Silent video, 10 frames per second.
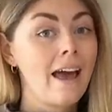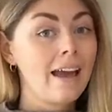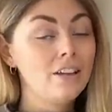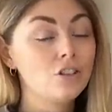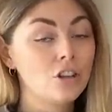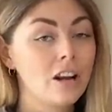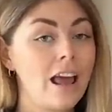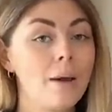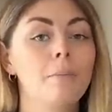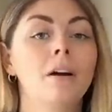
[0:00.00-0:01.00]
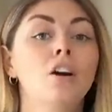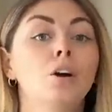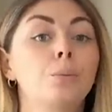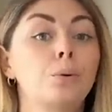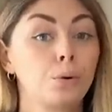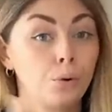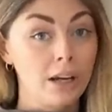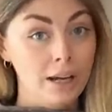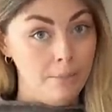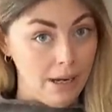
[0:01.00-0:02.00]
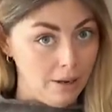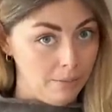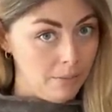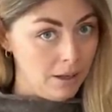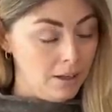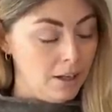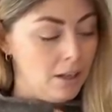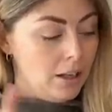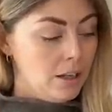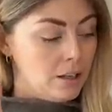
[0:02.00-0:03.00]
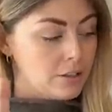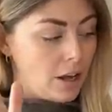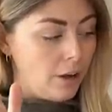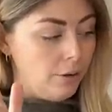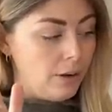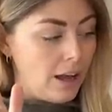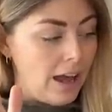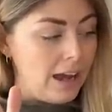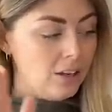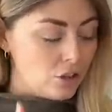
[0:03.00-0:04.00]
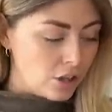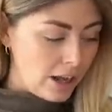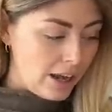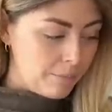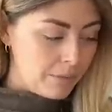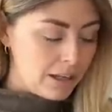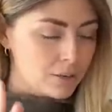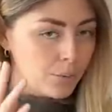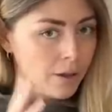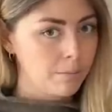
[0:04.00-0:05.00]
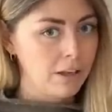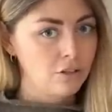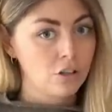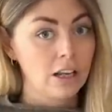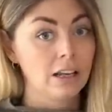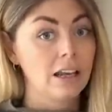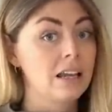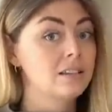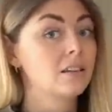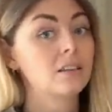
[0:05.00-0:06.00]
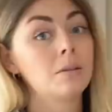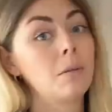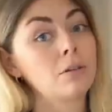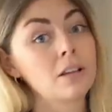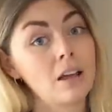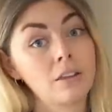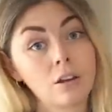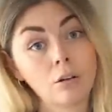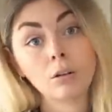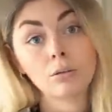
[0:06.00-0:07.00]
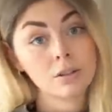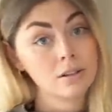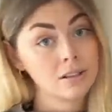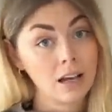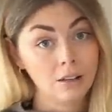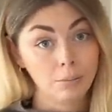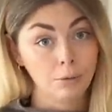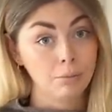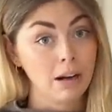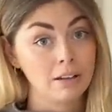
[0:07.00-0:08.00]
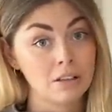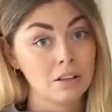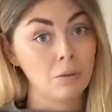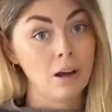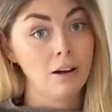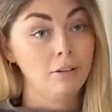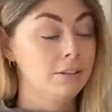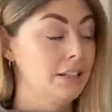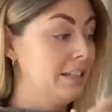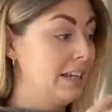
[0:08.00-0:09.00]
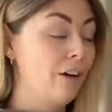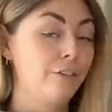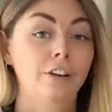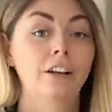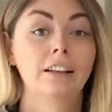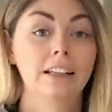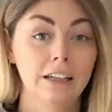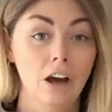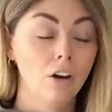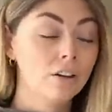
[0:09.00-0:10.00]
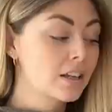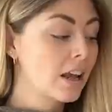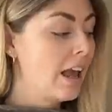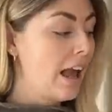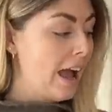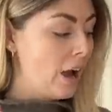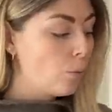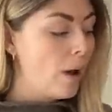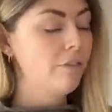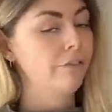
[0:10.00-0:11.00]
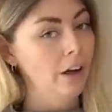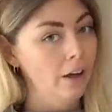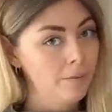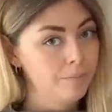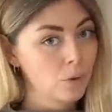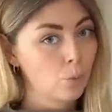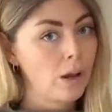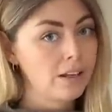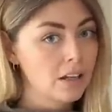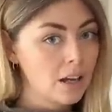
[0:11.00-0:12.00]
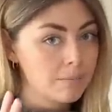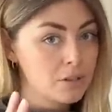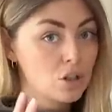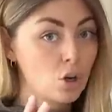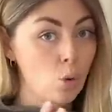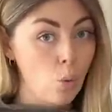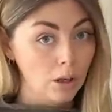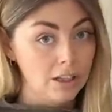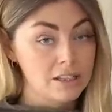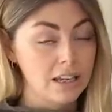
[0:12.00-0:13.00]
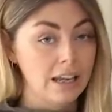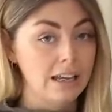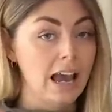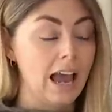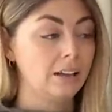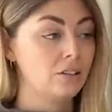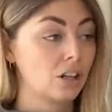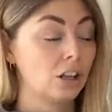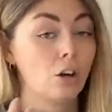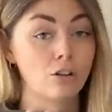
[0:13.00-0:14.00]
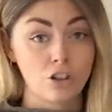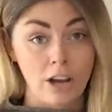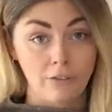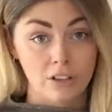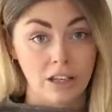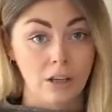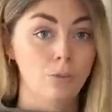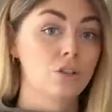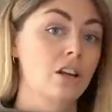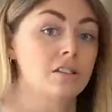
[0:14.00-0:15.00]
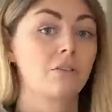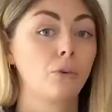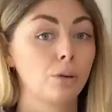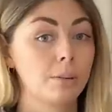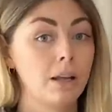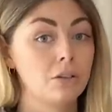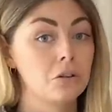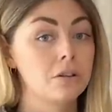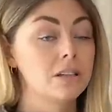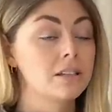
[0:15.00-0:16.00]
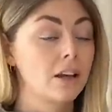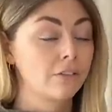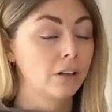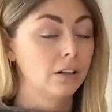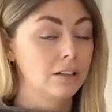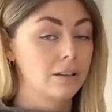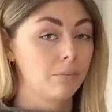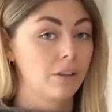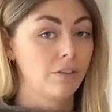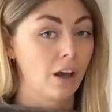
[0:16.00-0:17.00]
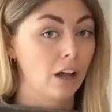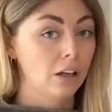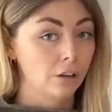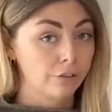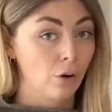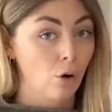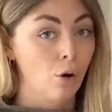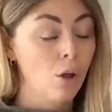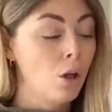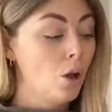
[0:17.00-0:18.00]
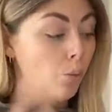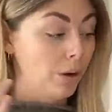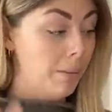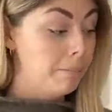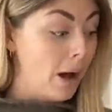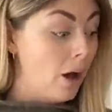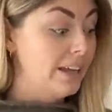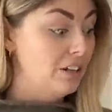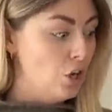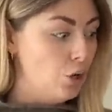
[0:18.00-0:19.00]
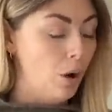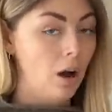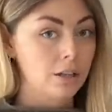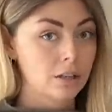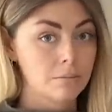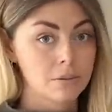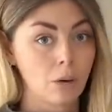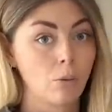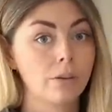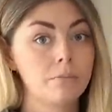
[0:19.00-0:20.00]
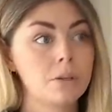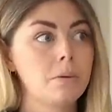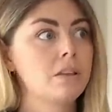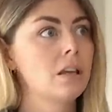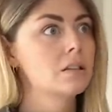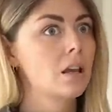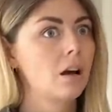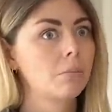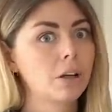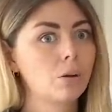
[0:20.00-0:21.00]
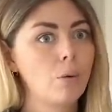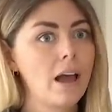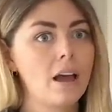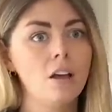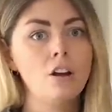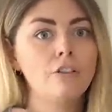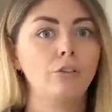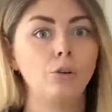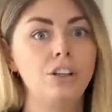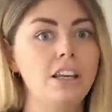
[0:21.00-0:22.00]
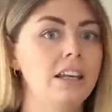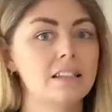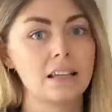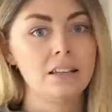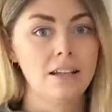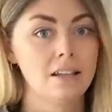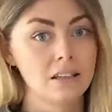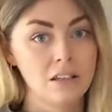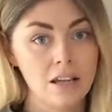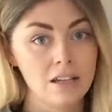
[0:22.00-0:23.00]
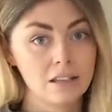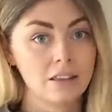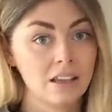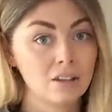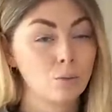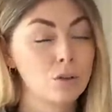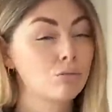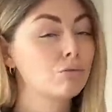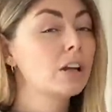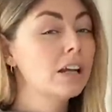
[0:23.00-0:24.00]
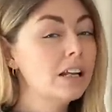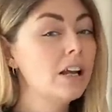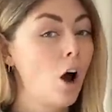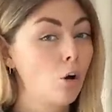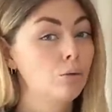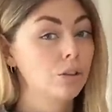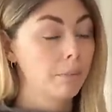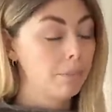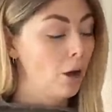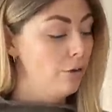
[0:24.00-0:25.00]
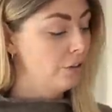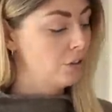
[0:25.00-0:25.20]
H&M Premium. So H&M, it's worth mentioning, isn't the most ethical or sustainable brand in the world. Definitely not. However, when it comes to quality and longevity, which as I've already mentioned is definitely something that I look for when I'm buying new items, I want them to be things that I'm going to wear for years and years and years, and things which really hold up over